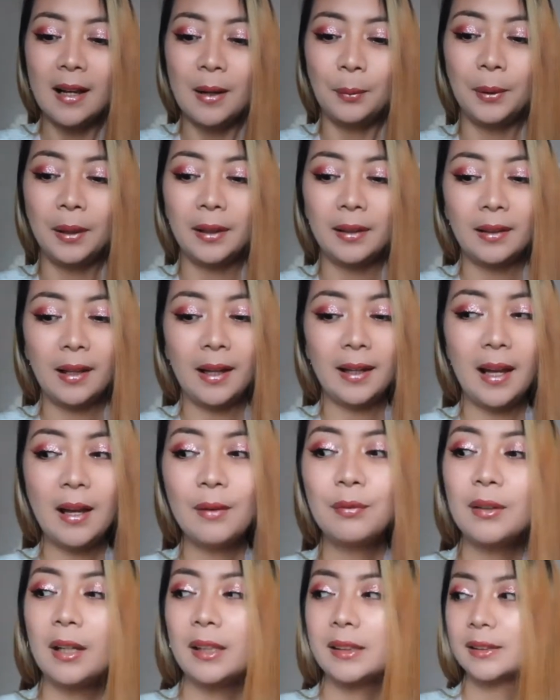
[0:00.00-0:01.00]
Well, I
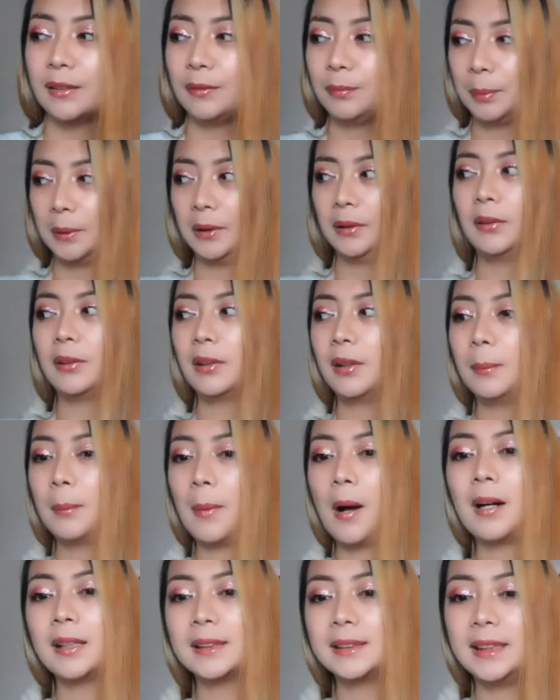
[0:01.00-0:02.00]
have lots of Pandora
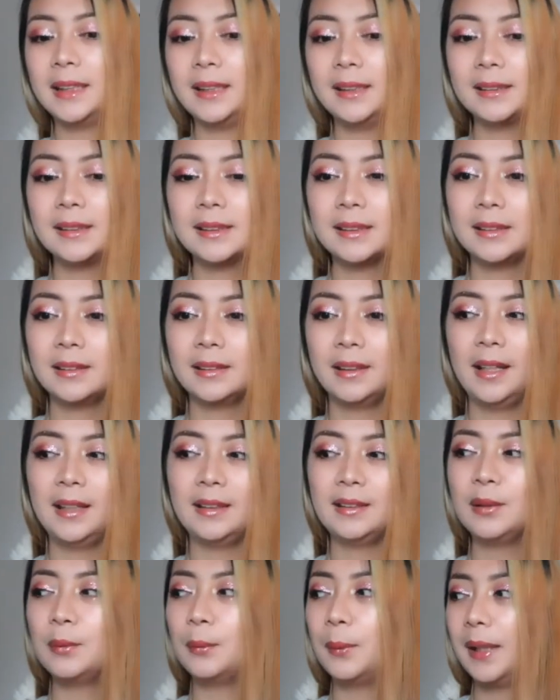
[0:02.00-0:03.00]
boxes
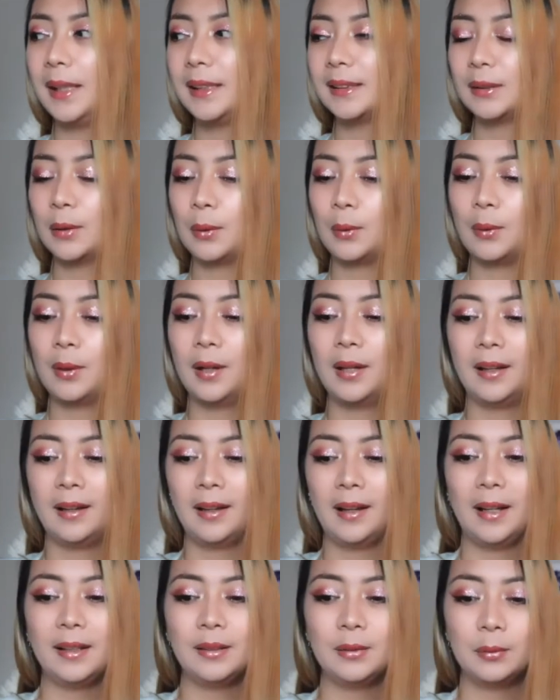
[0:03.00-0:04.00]
anyway, so
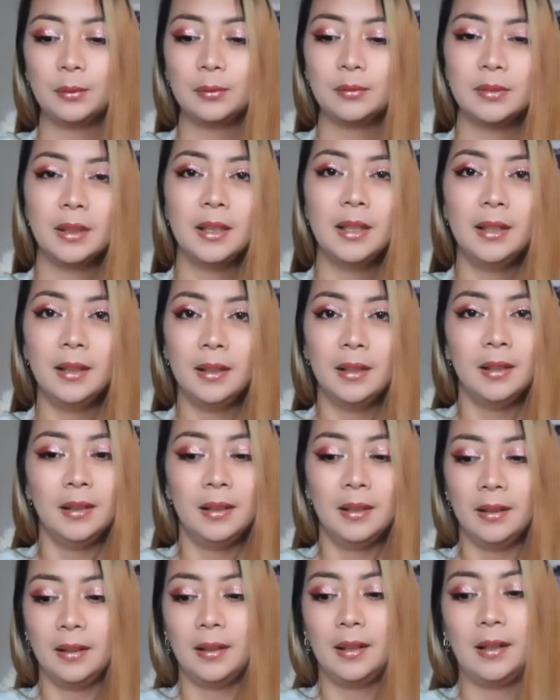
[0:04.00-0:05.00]
I don't,
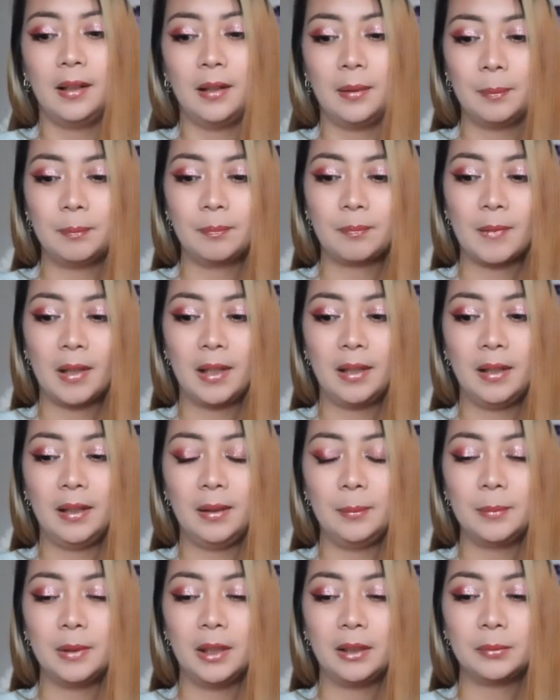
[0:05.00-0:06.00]

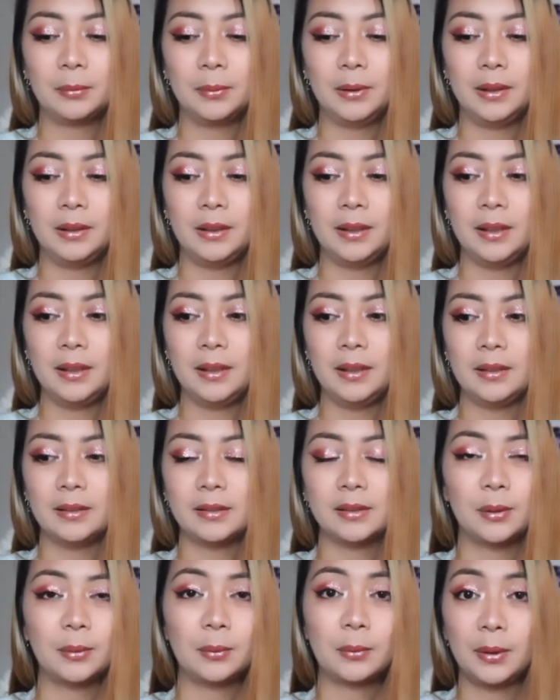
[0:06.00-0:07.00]
I'm not really
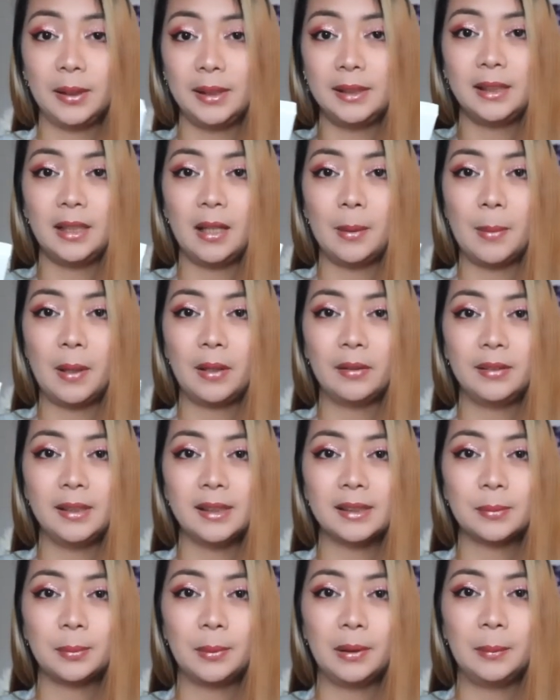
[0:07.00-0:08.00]
so crazy about
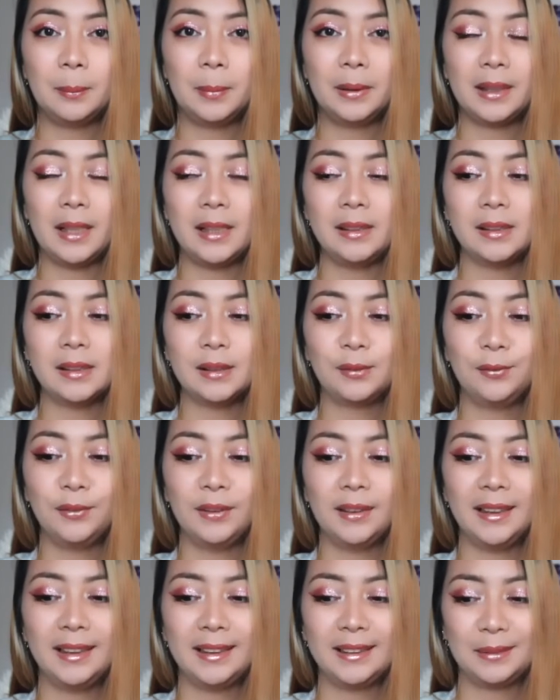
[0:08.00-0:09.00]
this one, but I just feel
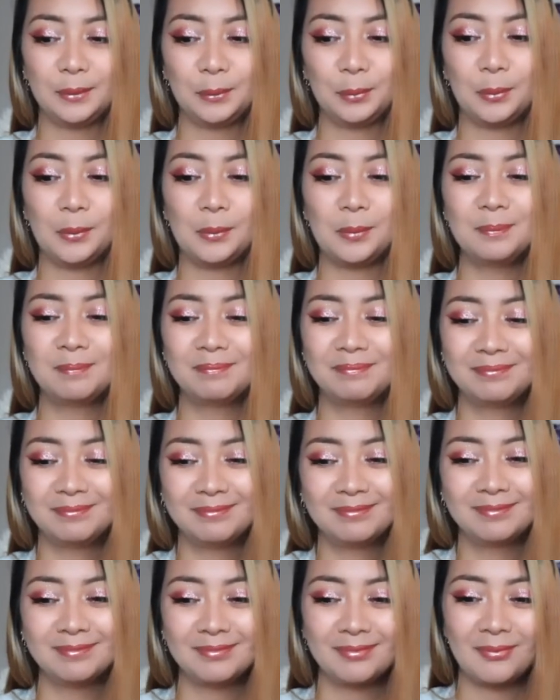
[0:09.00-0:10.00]
like, well,
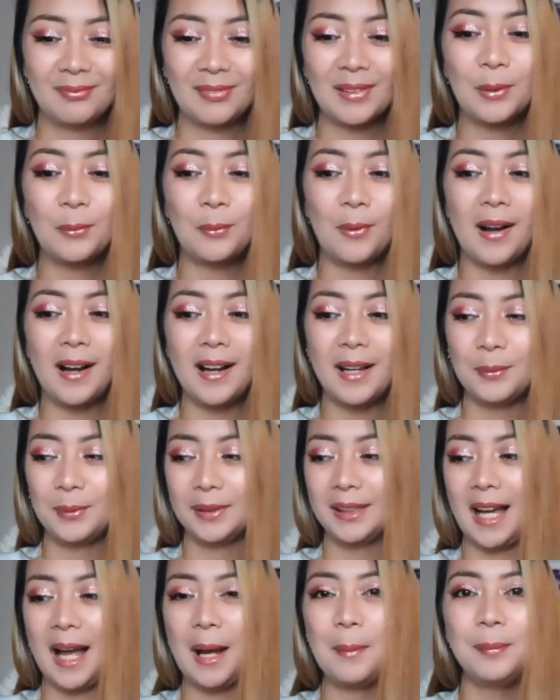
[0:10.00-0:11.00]
why?
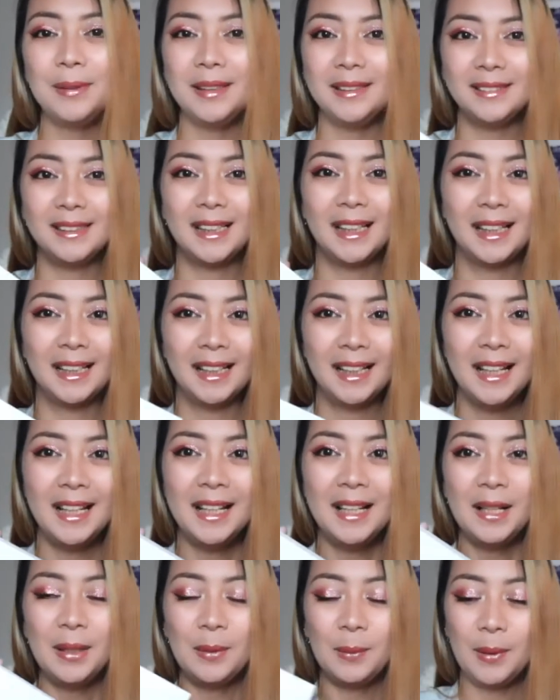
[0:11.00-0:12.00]
What happened?
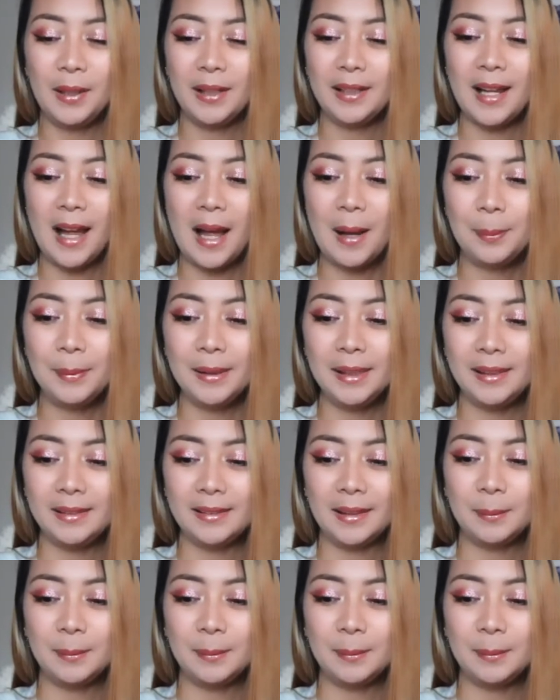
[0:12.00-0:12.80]
What happened?